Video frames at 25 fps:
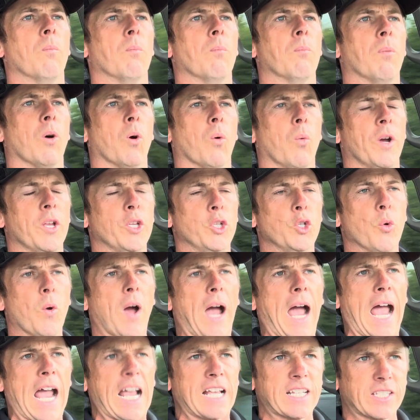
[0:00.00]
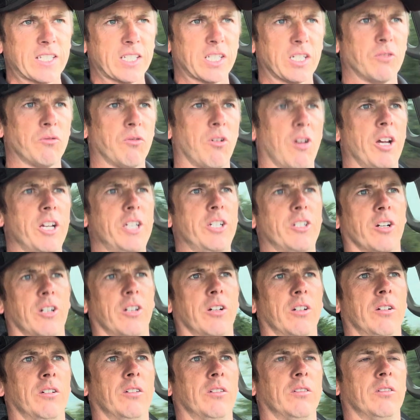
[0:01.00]
But when you ask a rider
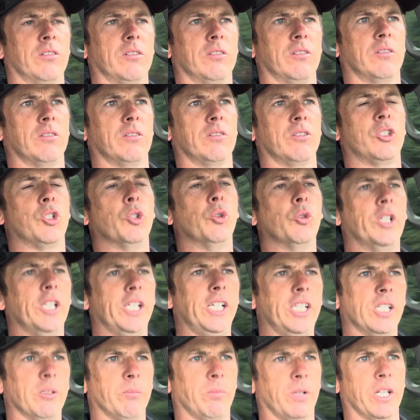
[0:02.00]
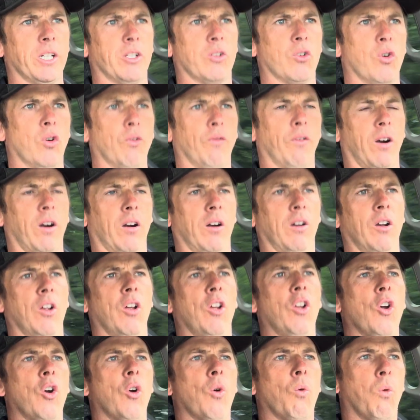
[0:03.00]
to lean a bike over,
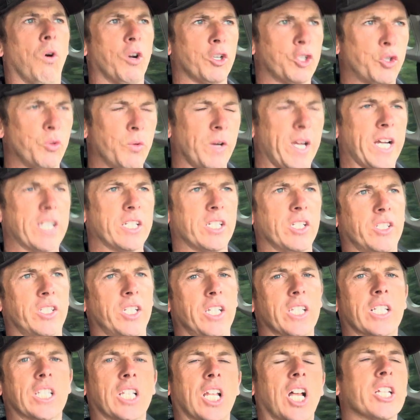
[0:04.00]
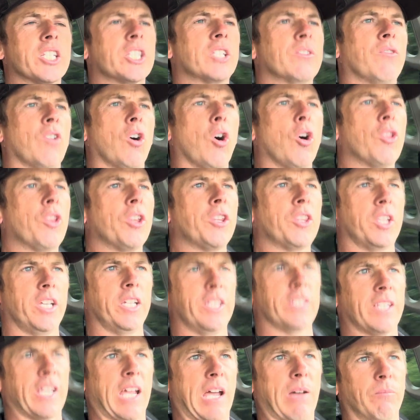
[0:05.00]
what you actually see is lots of other
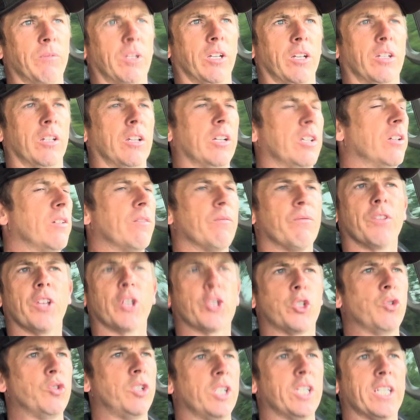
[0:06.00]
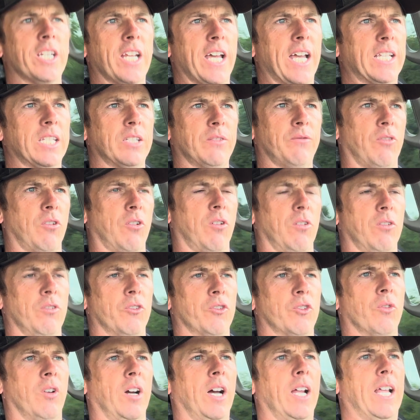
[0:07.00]
things happening that you didn't ask for.
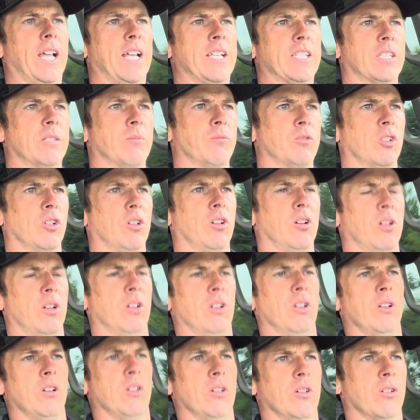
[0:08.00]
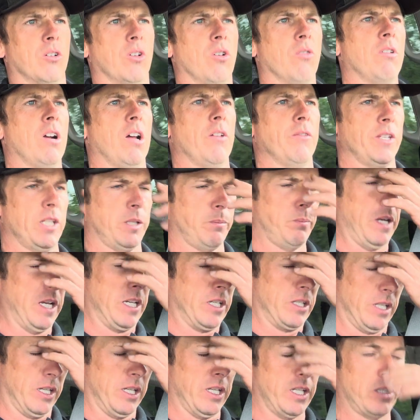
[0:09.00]
So I'll ask them to go around this
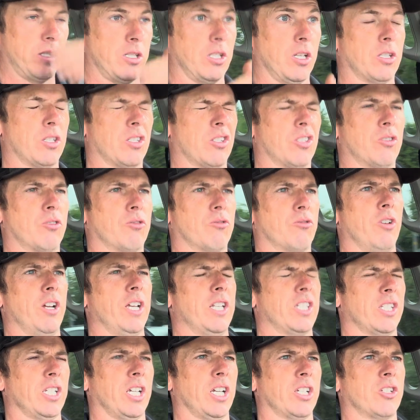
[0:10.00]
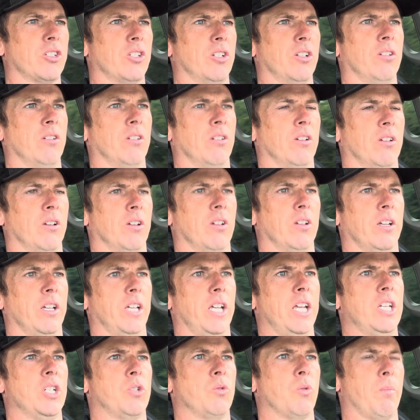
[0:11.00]
bend. It's a straight section
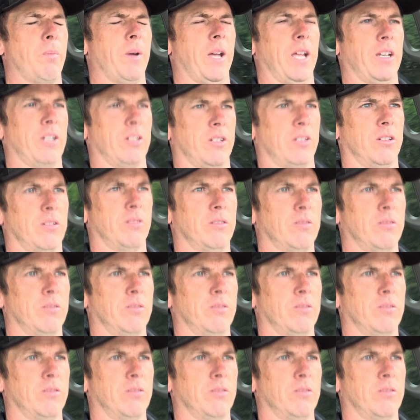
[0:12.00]
into a bend.